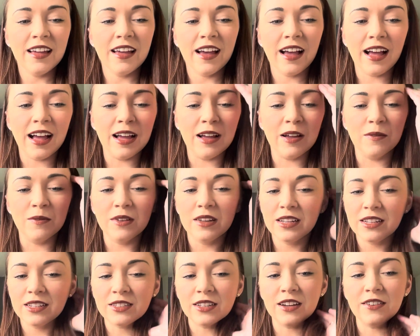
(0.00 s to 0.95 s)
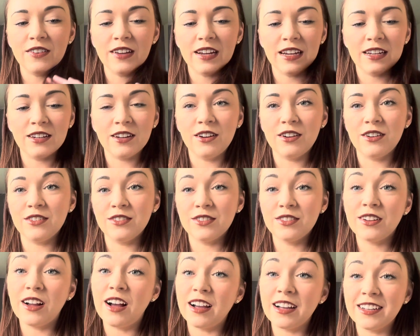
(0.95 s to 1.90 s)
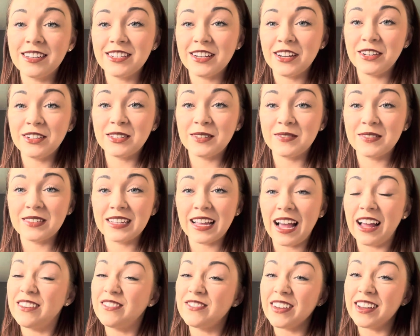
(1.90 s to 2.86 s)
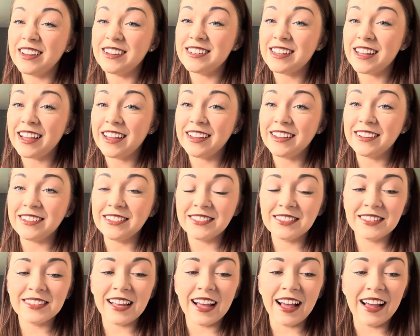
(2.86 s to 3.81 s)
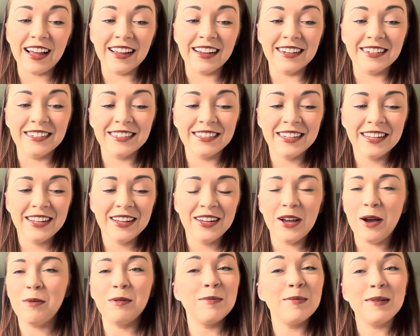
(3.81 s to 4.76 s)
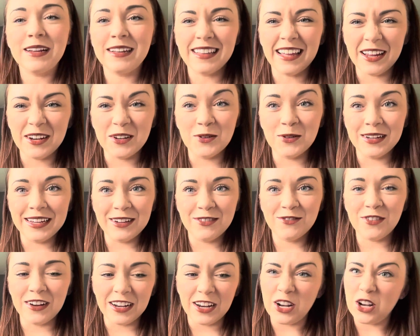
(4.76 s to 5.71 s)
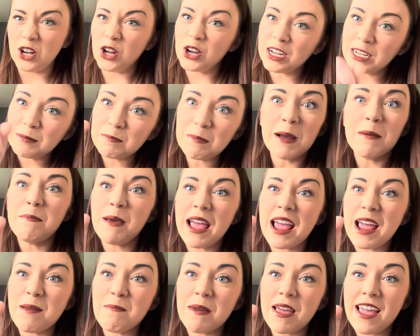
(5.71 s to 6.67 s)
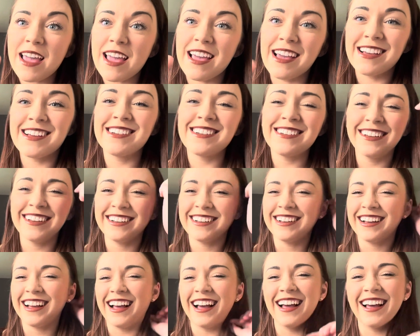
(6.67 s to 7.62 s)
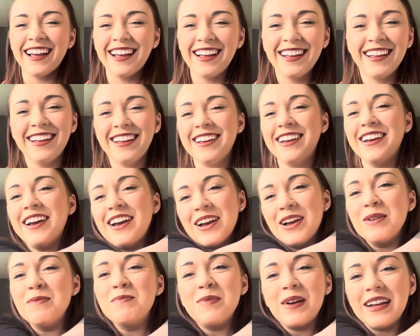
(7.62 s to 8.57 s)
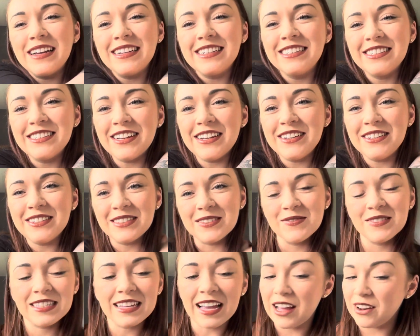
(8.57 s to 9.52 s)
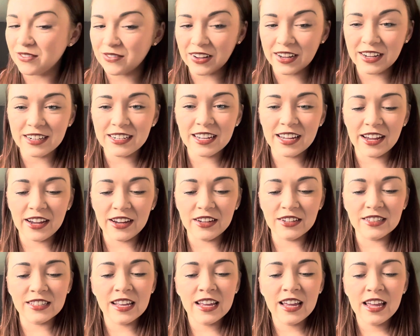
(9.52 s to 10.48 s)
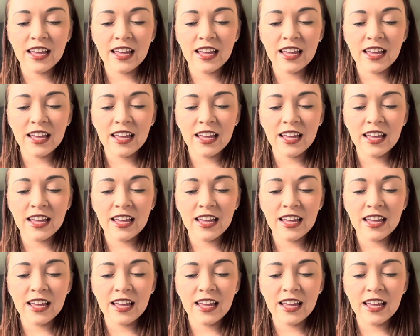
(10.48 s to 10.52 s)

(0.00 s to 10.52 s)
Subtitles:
So I figured I can show you some scan photos, and I want to be like that annoying friend, like, look at my baby. but I can show you some scan photos,